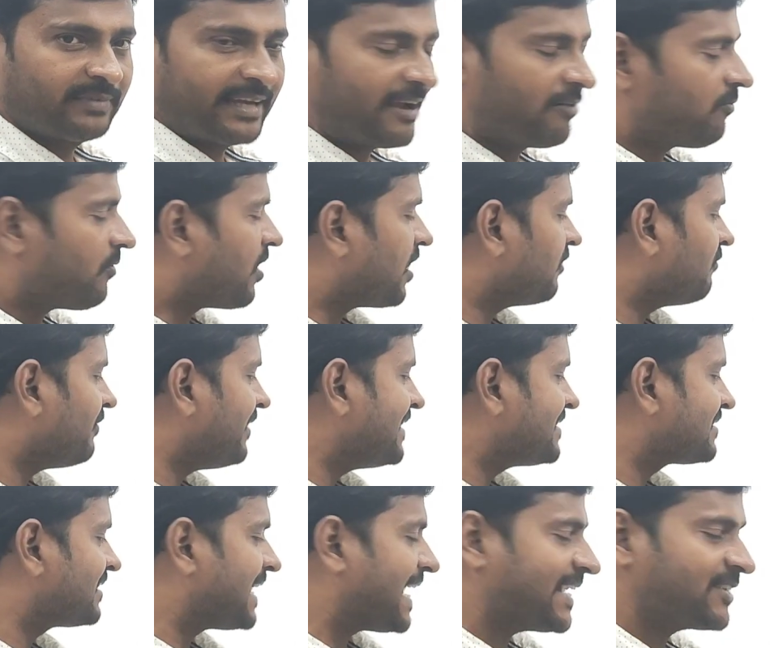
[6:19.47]
Evolve
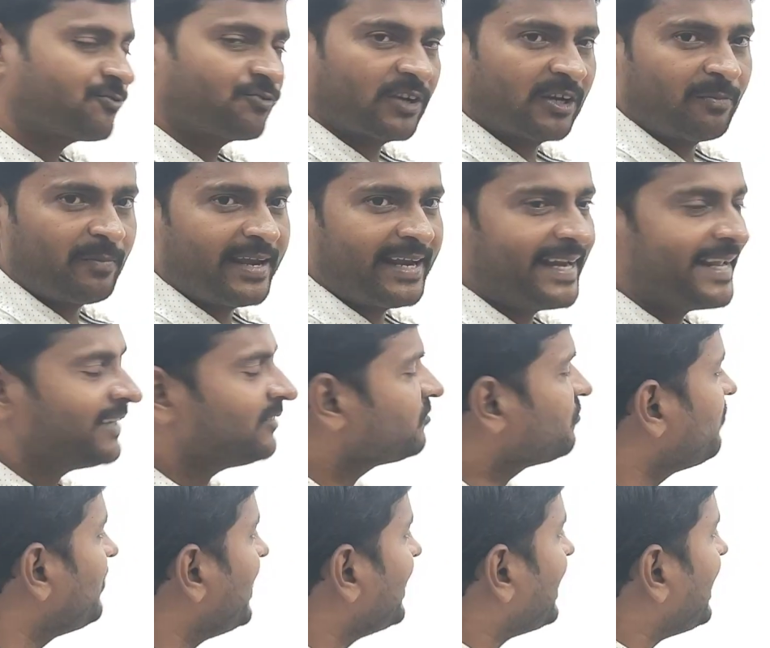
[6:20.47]
is the actual
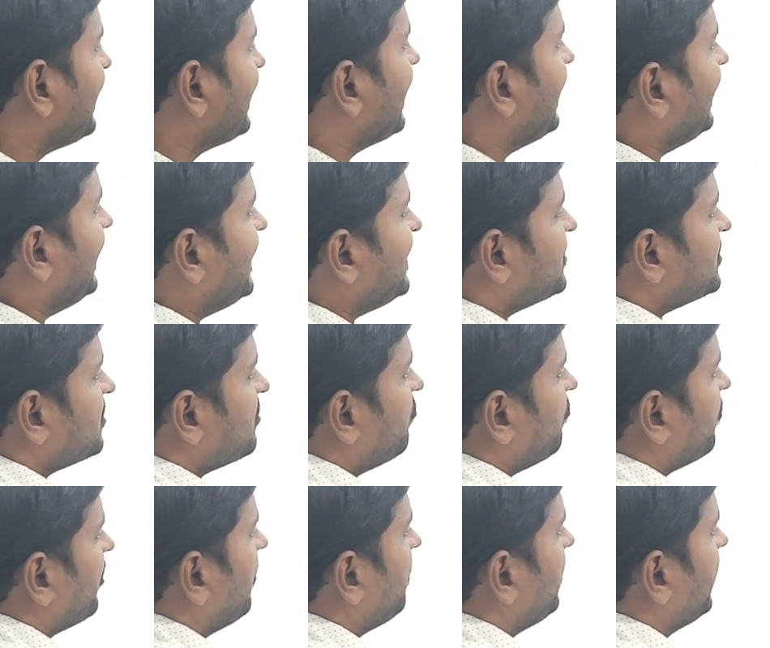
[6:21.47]
meaning where I get it
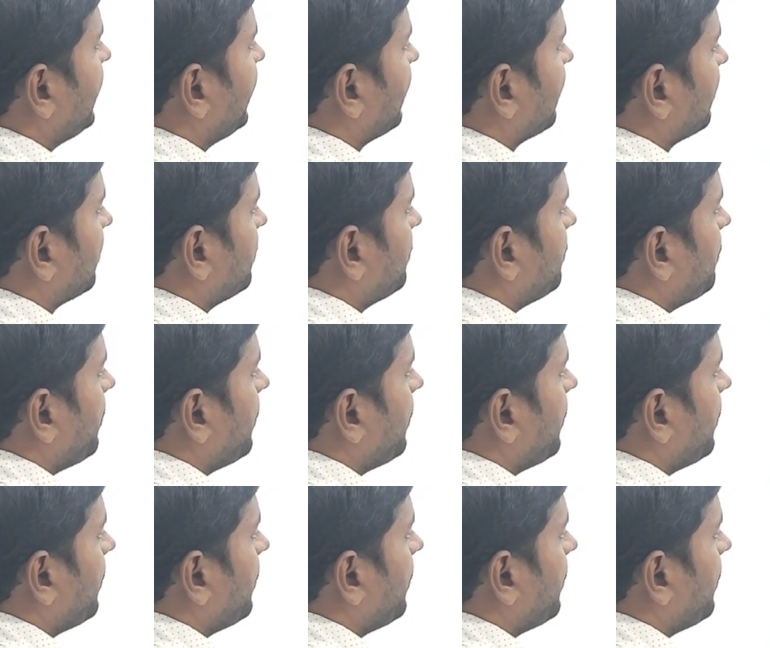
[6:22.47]
from here.